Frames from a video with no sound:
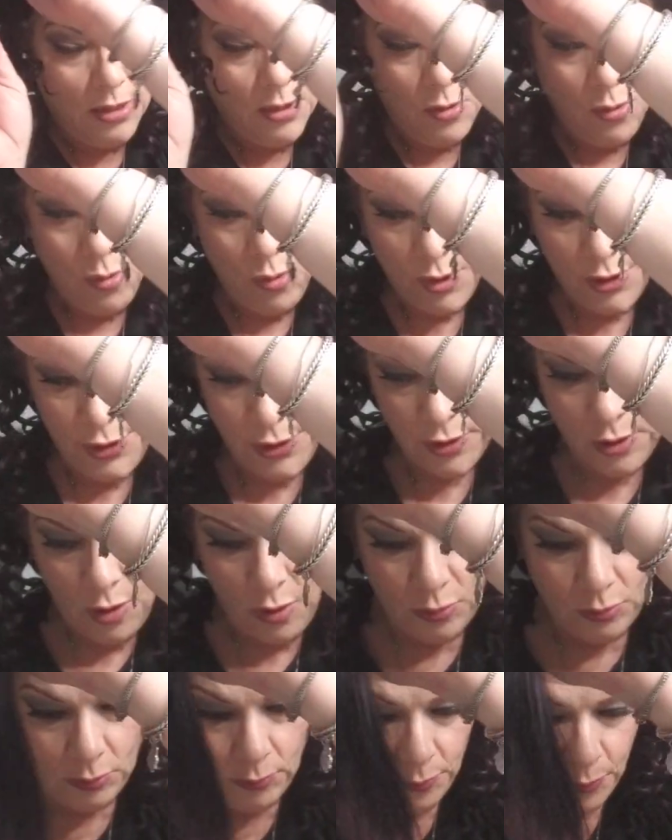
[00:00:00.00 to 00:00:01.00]
or your
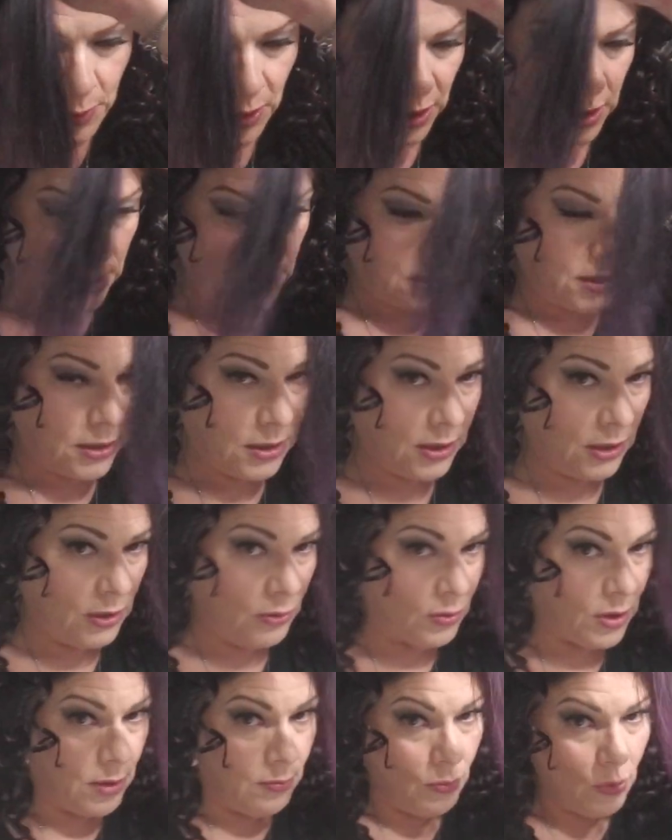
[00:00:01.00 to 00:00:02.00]
own book, you
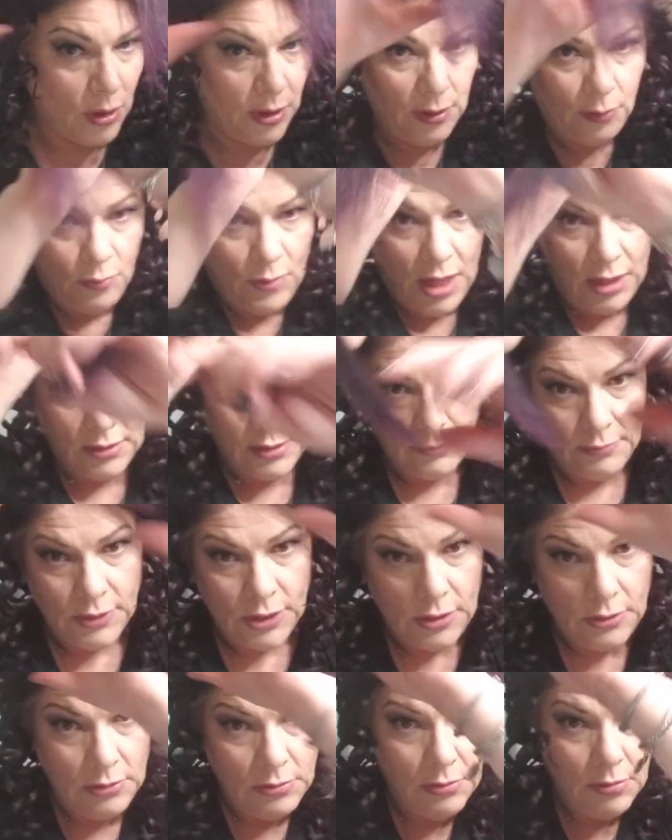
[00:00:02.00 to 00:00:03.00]
are more than welcome
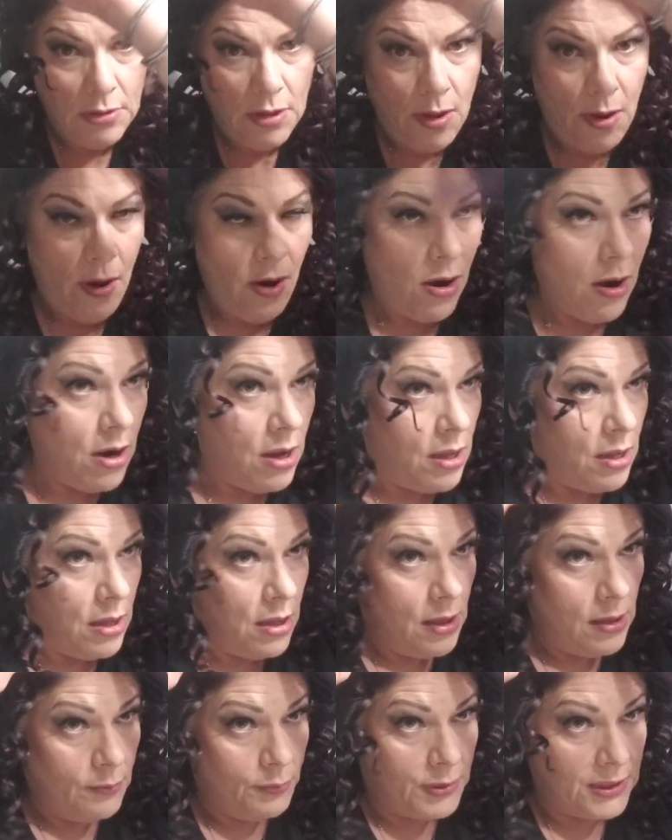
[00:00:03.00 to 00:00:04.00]
to.
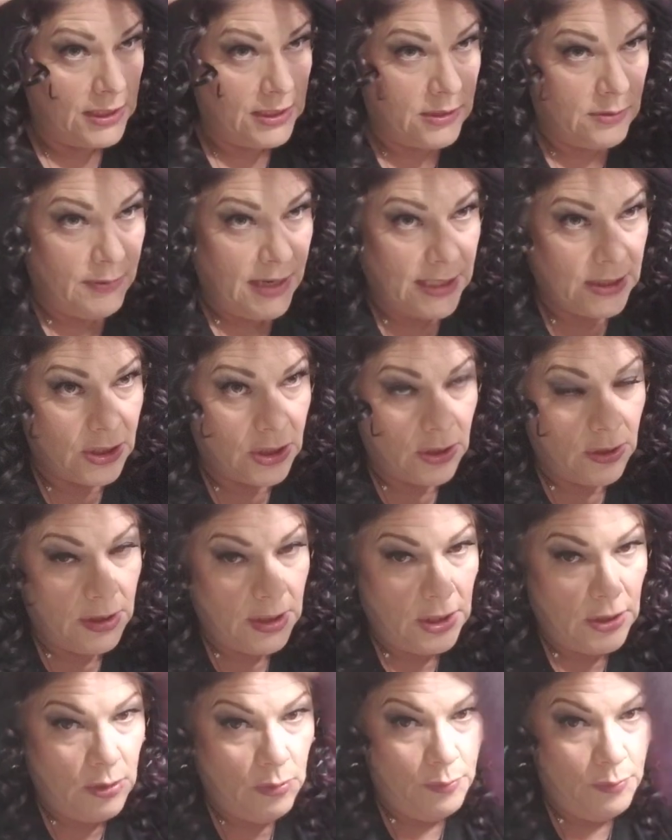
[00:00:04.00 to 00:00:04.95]
Please make sure that you